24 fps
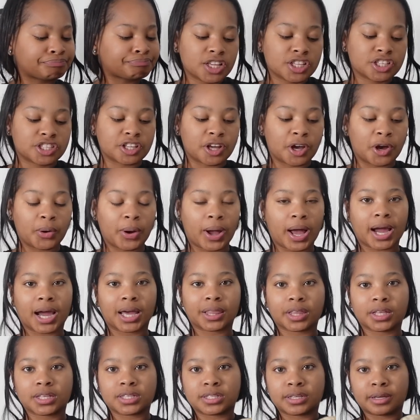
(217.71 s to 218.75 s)
So I got
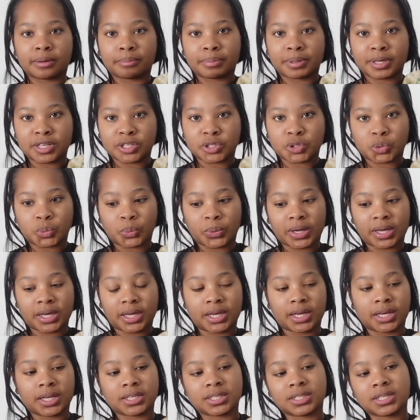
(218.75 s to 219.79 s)
the 10-piece
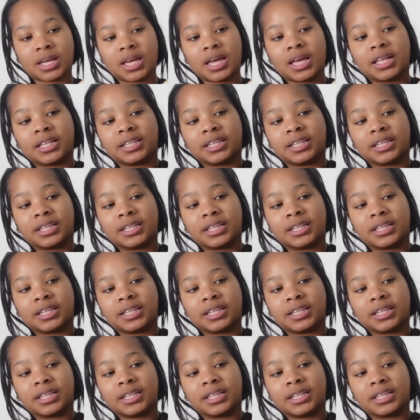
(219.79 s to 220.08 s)
wings.